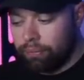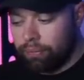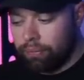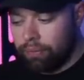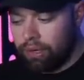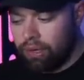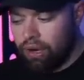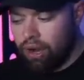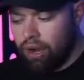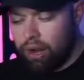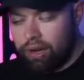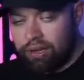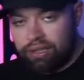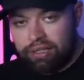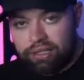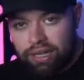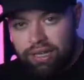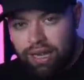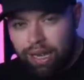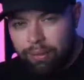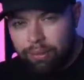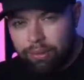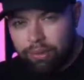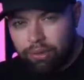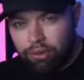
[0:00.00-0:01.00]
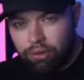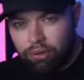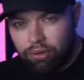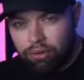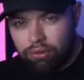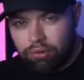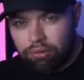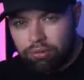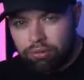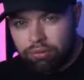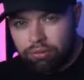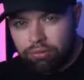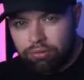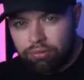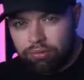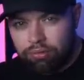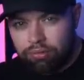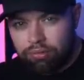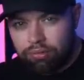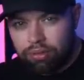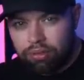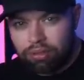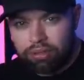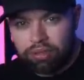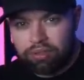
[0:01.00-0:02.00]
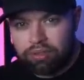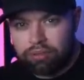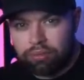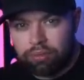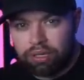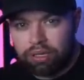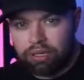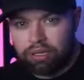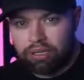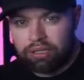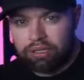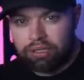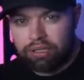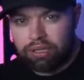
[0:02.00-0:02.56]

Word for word: not stabbing her. That doesn't make any